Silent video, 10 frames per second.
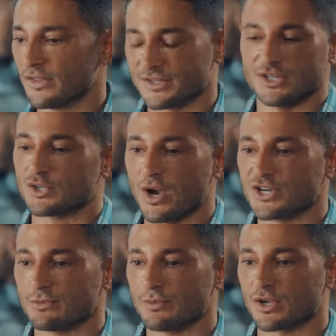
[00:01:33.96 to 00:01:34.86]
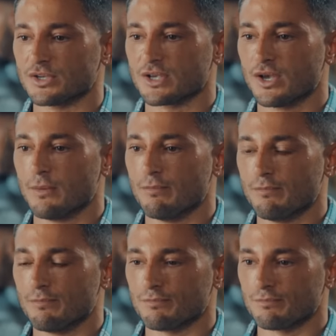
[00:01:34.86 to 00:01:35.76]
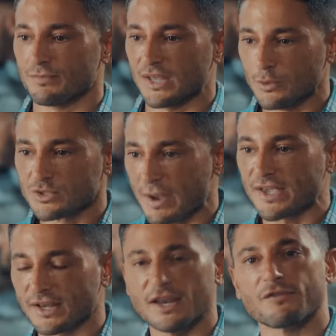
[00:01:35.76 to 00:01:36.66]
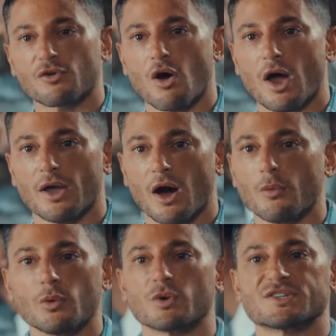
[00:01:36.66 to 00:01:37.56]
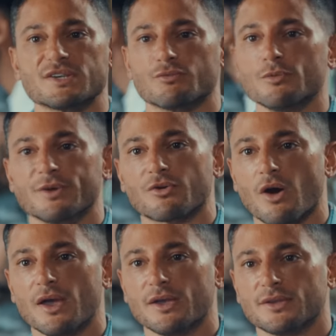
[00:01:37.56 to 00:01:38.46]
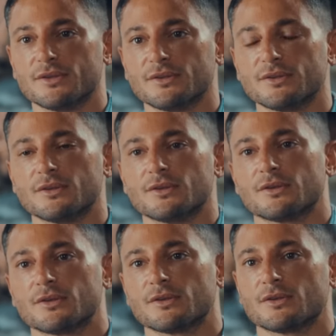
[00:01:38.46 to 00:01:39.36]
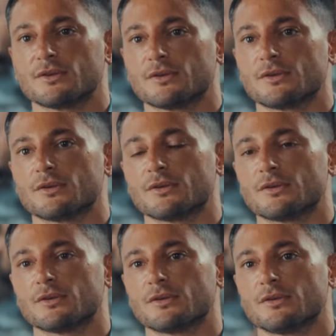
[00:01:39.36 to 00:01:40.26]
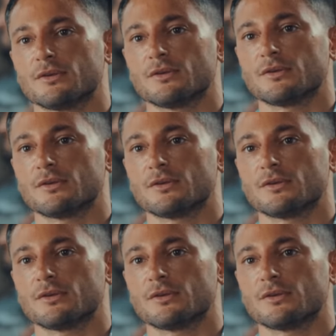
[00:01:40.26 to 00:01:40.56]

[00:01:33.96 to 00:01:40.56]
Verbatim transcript: the situation because he was making Liv cry. I wouldn't want to see Ruby This cry. is what I'm saying, right? So when I see the girl who